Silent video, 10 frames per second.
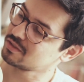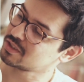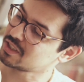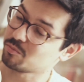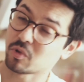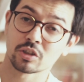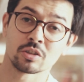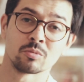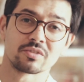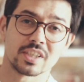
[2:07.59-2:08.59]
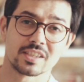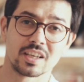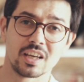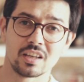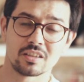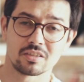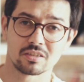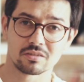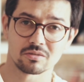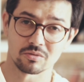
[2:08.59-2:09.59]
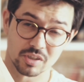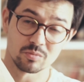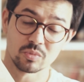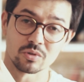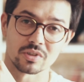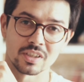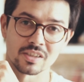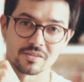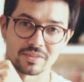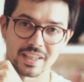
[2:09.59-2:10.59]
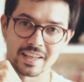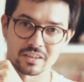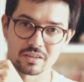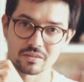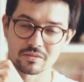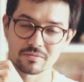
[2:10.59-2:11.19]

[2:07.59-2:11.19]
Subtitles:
the bottom of the skate of the boot is flat.